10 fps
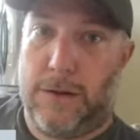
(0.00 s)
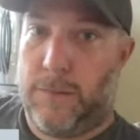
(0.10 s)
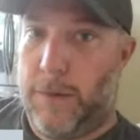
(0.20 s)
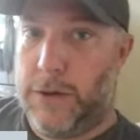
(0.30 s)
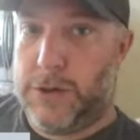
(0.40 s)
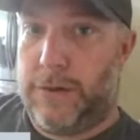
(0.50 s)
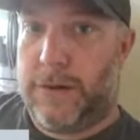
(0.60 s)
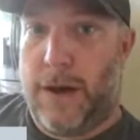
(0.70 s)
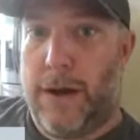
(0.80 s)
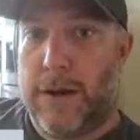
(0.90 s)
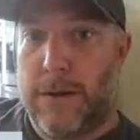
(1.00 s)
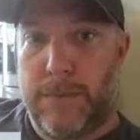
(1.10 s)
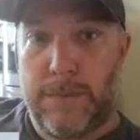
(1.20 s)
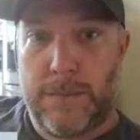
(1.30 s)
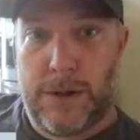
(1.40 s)
the spreadsheets caught up,
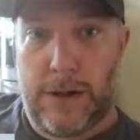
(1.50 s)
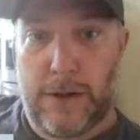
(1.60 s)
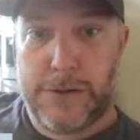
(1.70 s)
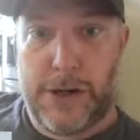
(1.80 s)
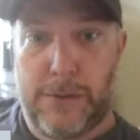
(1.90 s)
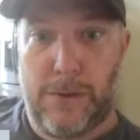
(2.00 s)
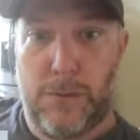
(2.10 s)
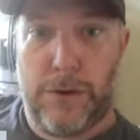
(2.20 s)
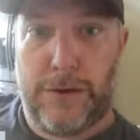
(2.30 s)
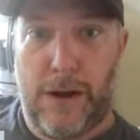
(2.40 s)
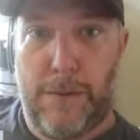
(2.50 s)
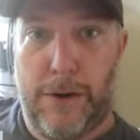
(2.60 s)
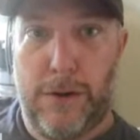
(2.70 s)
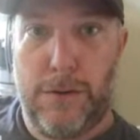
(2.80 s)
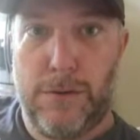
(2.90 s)
and I'll check one more time
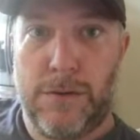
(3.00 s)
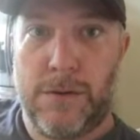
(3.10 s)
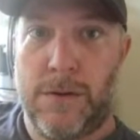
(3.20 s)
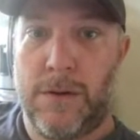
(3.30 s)
at noon